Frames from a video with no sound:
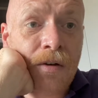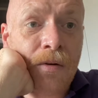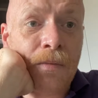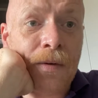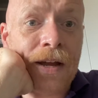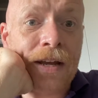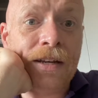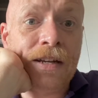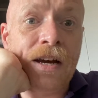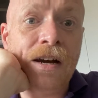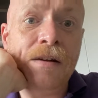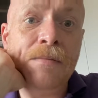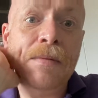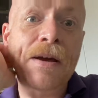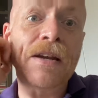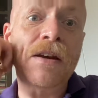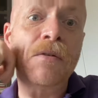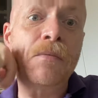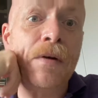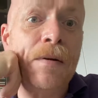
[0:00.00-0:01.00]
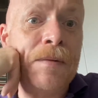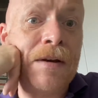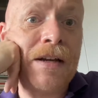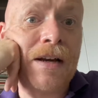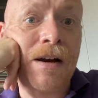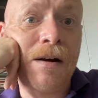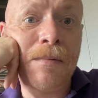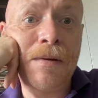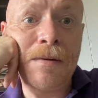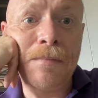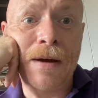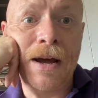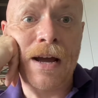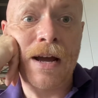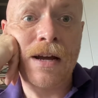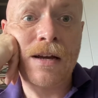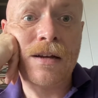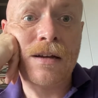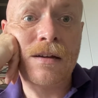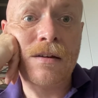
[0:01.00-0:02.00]
We had young men and women coming
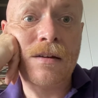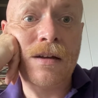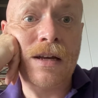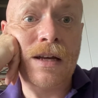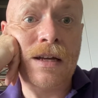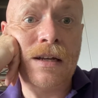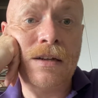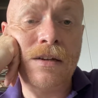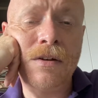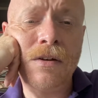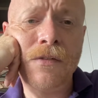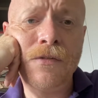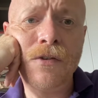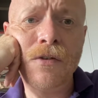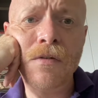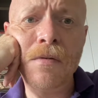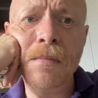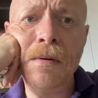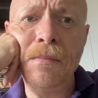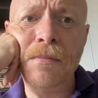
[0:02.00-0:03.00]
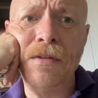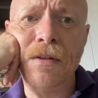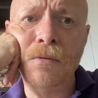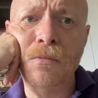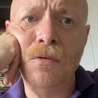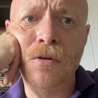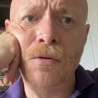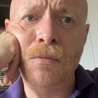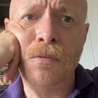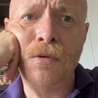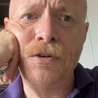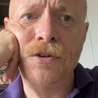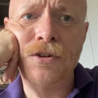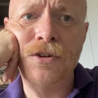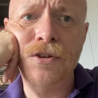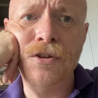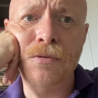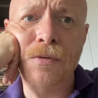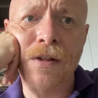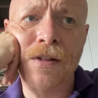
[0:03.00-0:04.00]
back, and you have to remember that World War
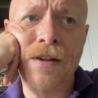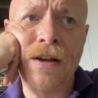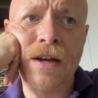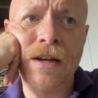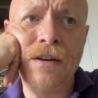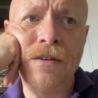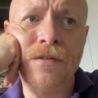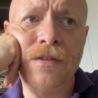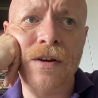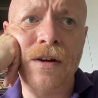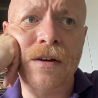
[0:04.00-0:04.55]
II was kind of